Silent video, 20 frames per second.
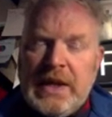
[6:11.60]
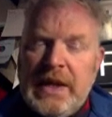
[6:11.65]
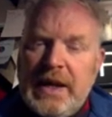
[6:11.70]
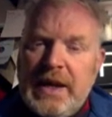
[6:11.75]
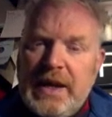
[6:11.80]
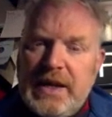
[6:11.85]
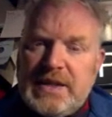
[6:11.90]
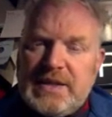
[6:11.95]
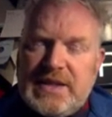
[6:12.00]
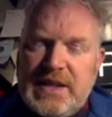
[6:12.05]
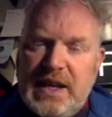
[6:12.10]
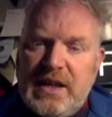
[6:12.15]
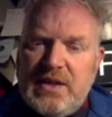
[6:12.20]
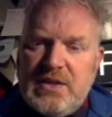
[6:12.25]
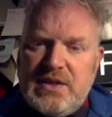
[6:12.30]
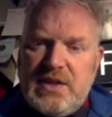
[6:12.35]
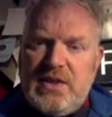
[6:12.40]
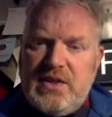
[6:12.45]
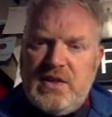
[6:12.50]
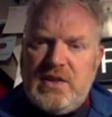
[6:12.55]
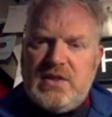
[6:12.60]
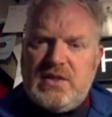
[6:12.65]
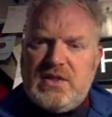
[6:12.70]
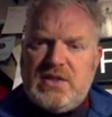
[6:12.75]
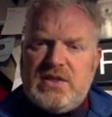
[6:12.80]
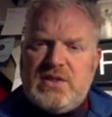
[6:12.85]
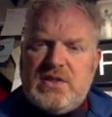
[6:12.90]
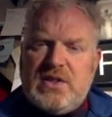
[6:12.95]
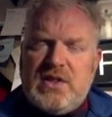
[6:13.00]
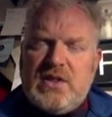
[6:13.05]
It tells
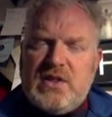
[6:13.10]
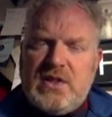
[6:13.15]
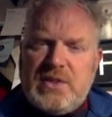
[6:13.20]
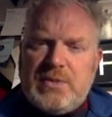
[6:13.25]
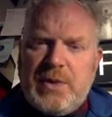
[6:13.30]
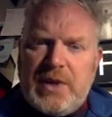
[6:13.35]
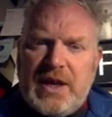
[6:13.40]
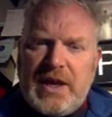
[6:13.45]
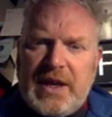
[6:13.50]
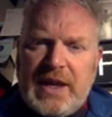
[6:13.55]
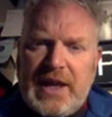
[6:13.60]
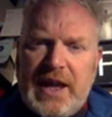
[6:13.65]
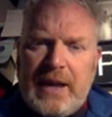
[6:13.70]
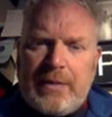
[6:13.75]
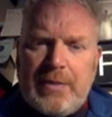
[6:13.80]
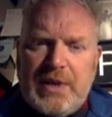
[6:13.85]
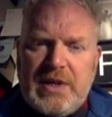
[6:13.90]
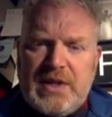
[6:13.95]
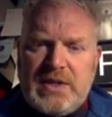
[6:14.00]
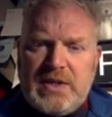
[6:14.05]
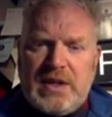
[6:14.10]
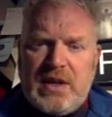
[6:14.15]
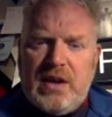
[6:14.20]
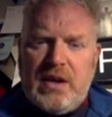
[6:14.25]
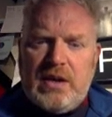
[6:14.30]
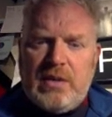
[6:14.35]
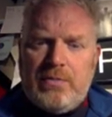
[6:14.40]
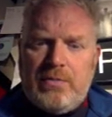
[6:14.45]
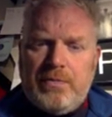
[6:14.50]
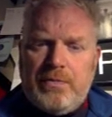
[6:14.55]
us that there's been a gap in time,